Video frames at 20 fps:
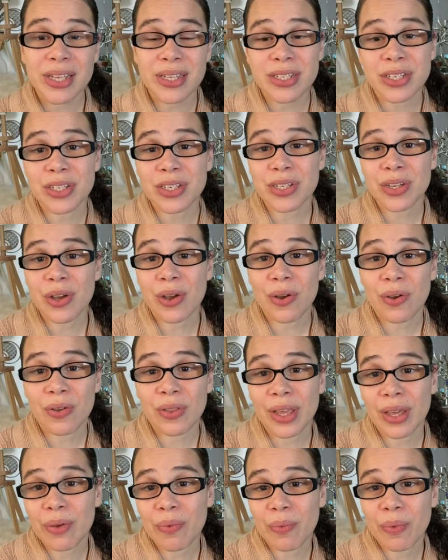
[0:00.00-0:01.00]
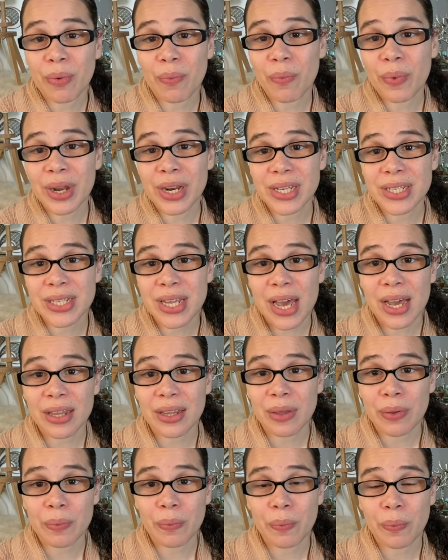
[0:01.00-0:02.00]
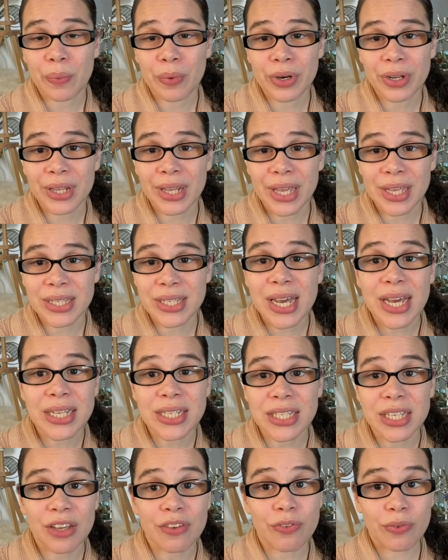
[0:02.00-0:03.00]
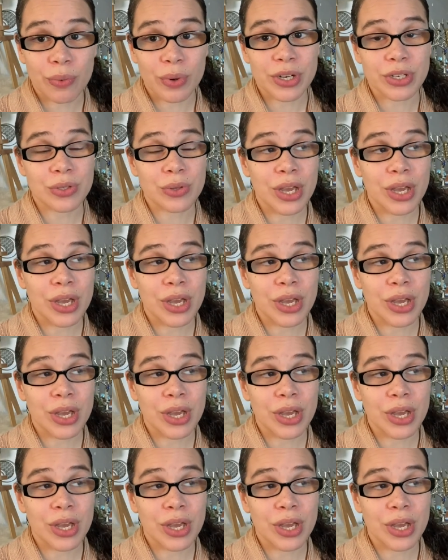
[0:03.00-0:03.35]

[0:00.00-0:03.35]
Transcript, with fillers: Does it show like what, what exactly were they testing for?